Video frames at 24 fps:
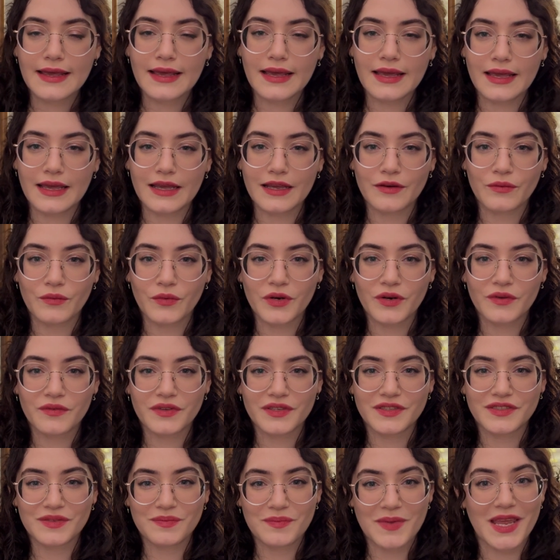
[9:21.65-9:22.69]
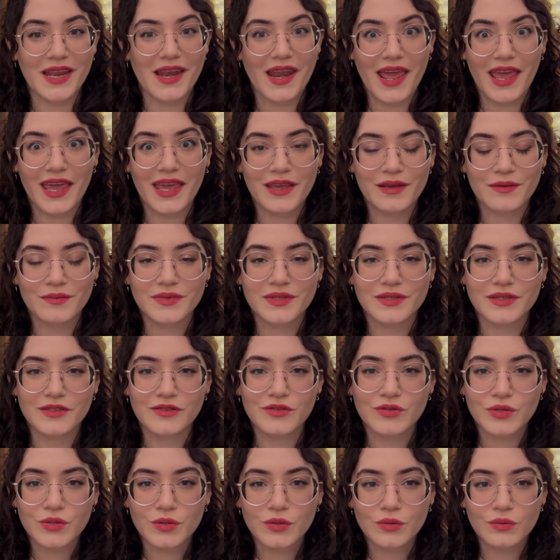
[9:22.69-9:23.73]
And one of its main aims is
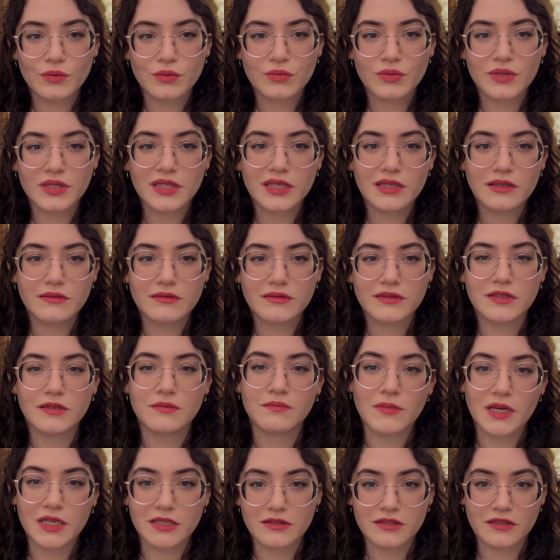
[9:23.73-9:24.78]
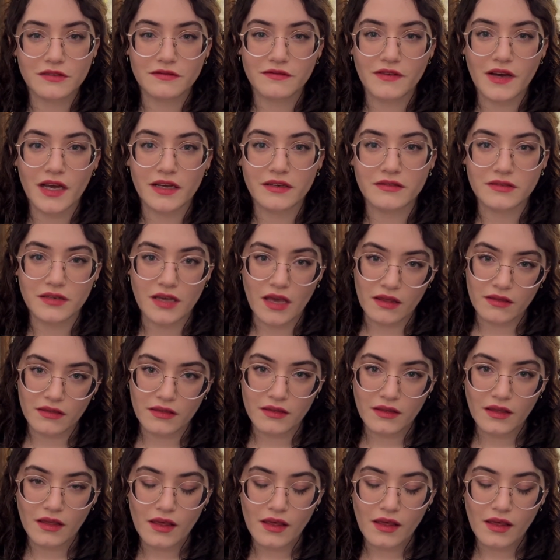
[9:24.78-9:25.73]
to really demystify death,